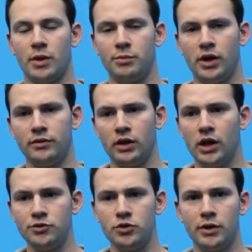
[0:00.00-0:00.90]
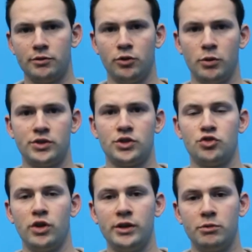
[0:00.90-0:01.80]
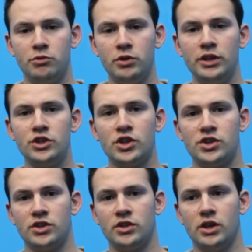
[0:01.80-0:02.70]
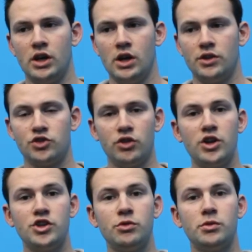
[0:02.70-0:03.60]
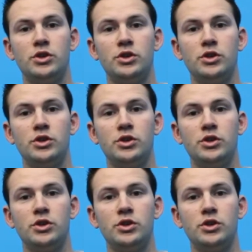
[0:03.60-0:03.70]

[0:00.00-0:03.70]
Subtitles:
But after about 4 weeks of training, we really adjusted the strategy we were